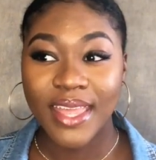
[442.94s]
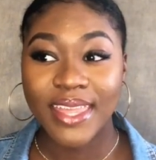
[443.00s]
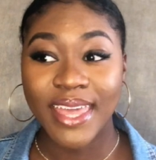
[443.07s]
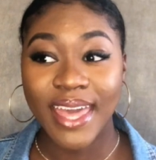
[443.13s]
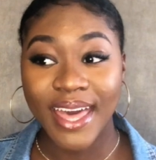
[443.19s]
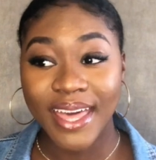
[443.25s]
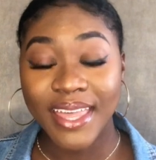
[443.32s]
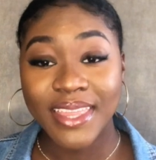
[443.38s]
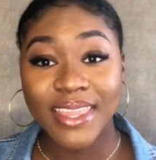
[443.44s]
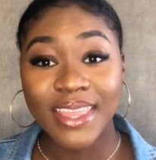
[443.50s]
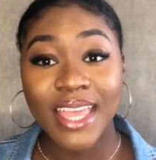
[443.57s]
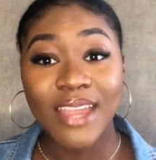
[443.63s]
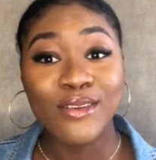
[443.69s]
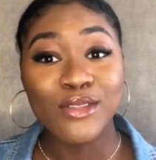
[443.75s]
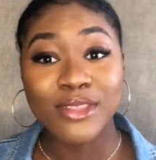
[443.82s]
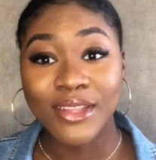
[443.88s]
Yeah,
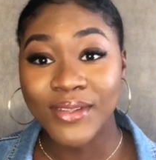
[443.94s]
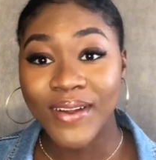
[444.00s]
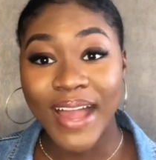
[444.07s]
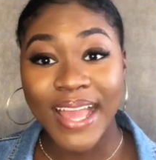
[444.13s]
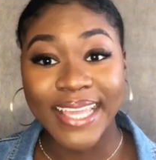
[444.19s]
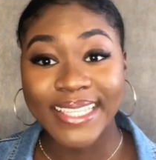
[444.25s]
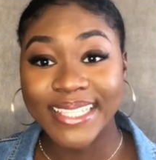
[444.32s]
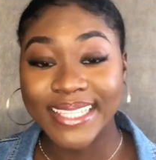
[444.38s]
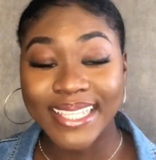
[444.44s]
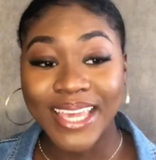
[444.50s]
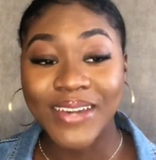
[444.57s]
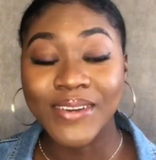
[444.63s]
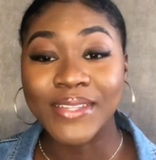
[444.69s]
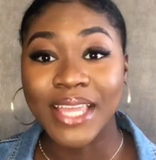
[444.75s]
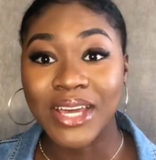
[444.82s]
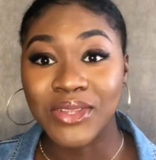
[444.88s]
there is a lot I can say
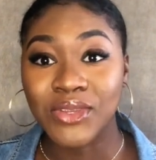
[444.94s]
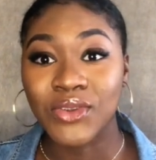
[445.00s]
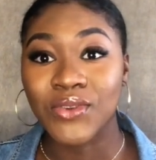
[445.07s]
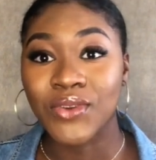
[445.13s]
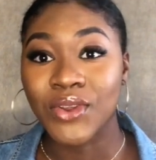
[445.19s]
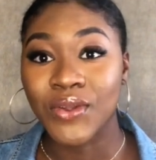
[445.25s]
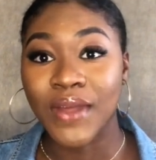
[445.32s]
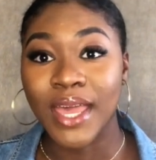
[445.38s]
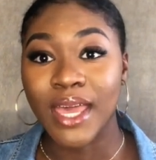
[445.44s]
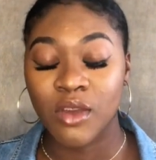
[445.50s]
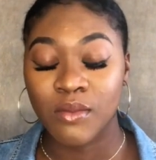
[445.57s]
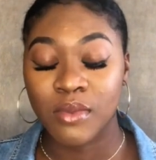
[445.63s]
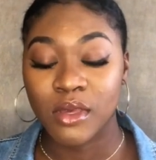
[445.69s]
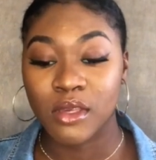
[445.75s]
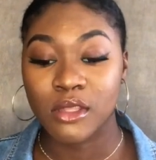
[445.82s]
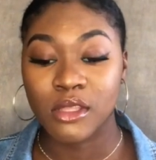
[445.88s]
on how to grow your hair,
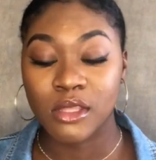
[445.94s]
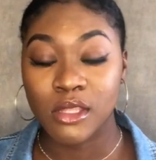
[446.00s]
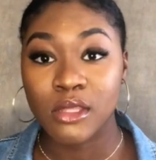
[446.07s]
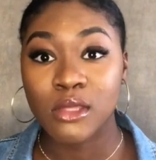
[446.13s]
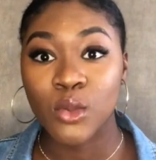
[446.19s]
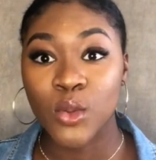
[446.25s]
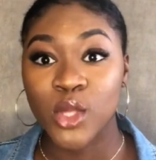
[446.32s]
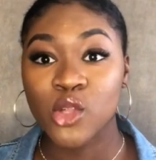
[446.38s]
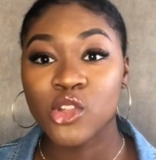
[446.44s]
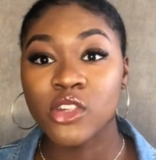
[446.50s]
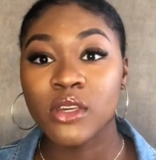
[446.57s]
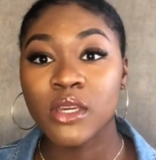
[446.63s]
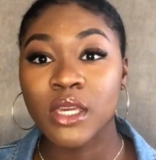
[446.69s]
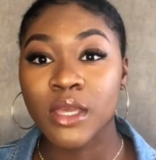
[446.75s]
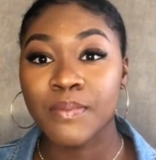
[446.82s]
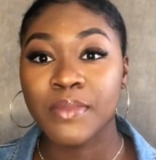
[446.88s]
because this
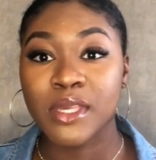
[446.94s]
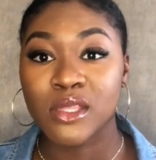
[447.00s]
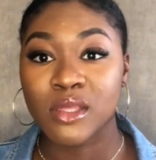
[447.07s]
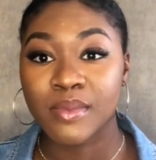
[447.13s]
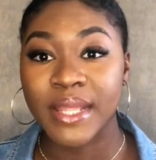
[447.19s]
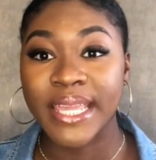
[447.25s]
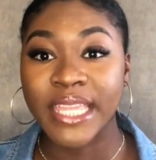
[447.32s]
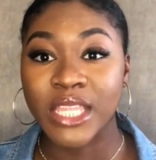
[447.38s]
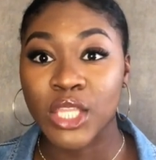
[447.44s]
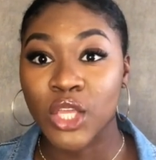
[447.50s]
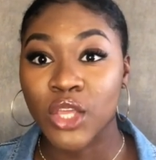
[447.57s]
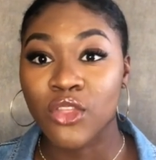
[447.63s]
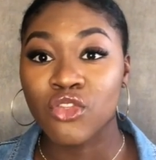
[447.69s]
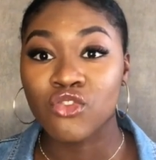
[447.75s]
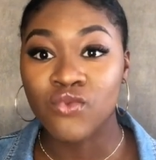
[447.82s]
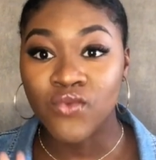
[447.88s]
question can be split into
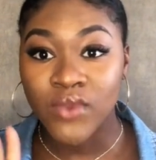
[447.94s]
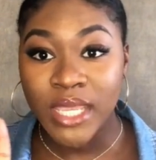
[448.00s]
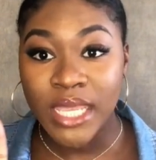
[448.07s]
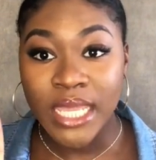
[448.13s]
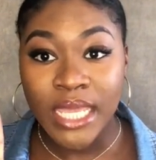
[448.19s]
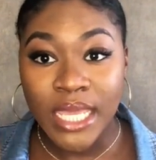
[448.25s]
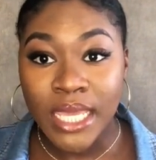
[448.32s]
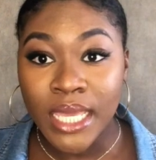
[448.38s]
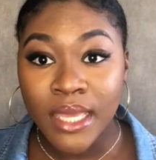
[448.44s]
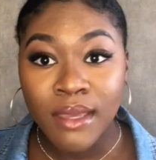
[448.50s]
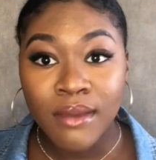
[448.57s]
three